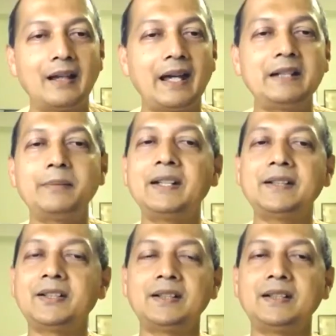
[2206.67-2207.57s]
And the
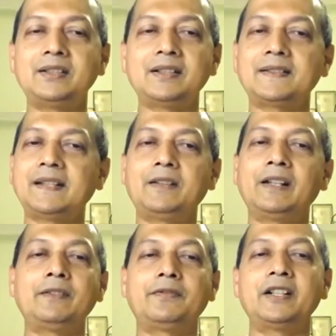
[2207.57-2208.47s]
meditation teacher said,
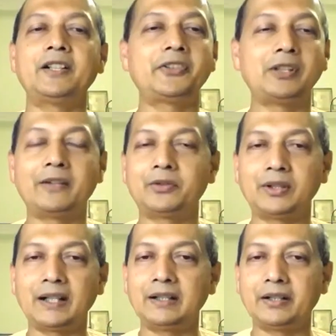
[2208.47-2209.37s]
"Well, first you have to
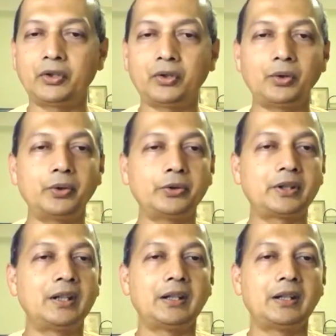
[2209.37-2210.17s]
tell the truth,